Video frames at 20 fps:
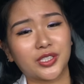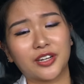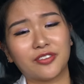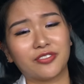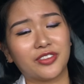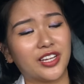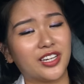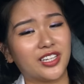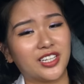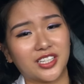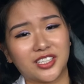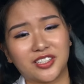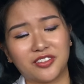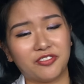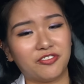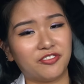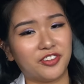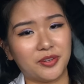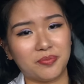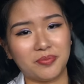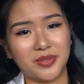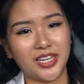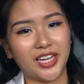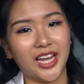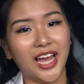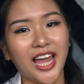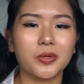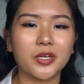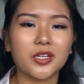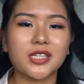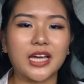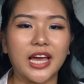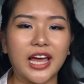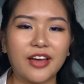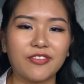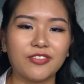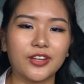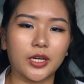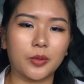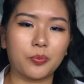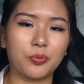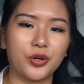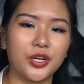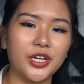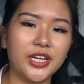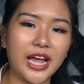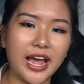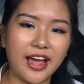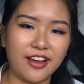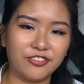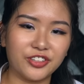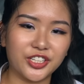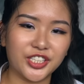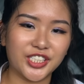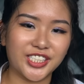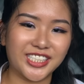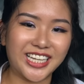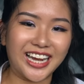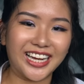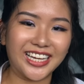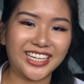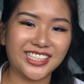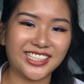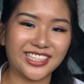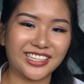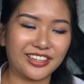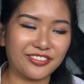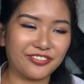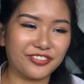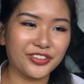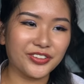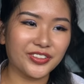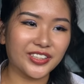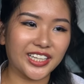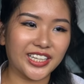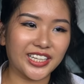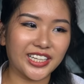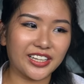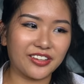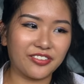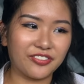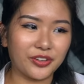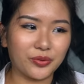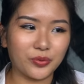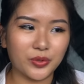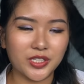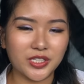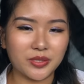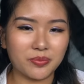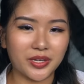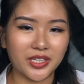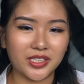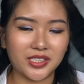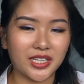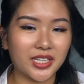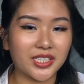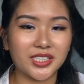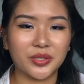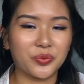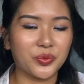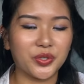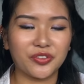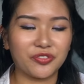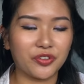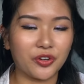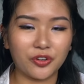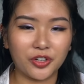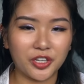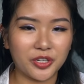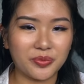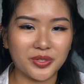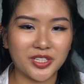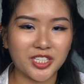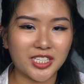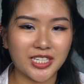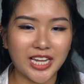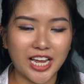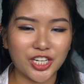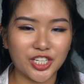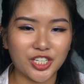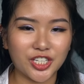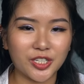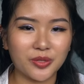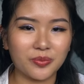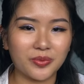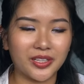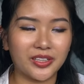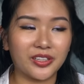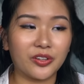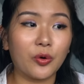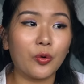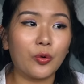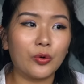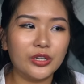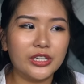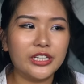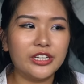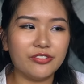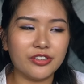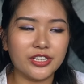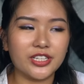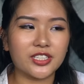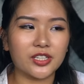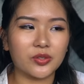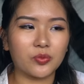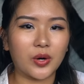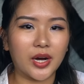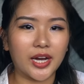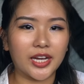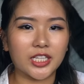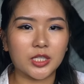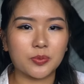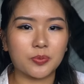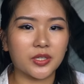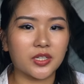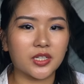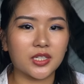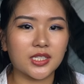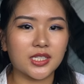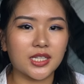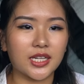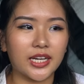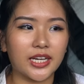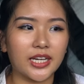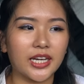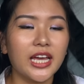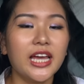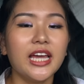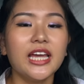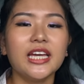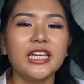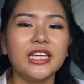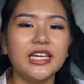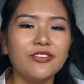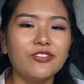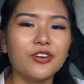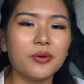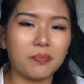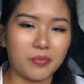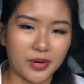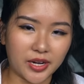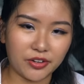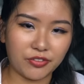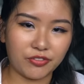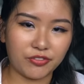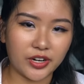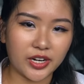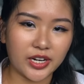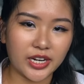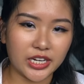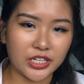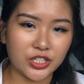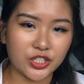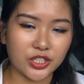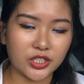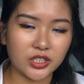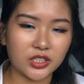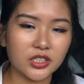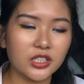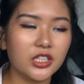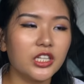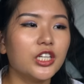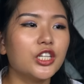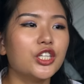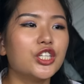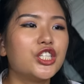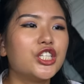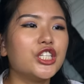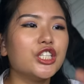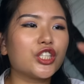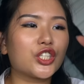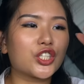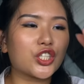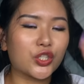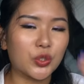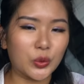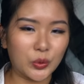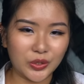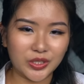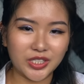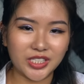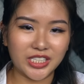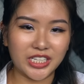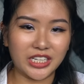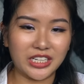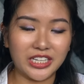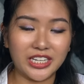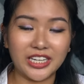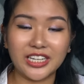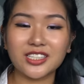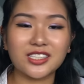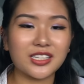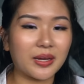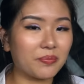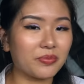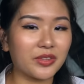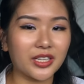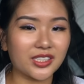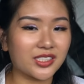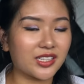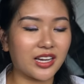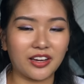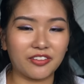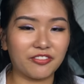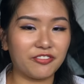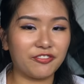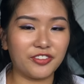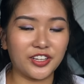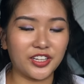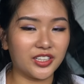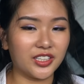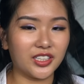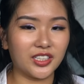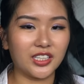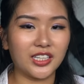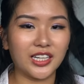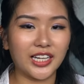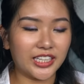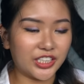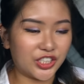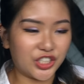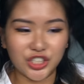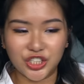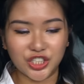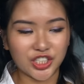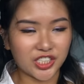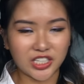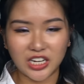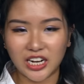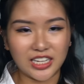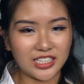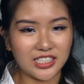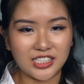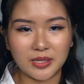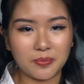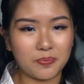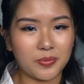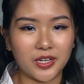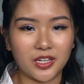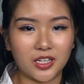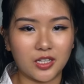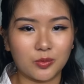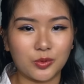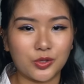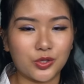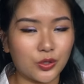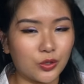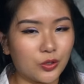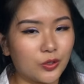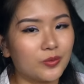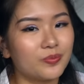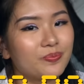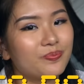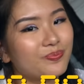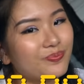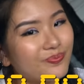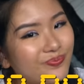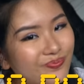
stuff that doesn't fit me because i have like a pretty average size and i feel like if it was in my size it would have already been snatched up and the only reason why it's because like even my friend angel she's so skinny and some things can't fit her like she just can't zip it up so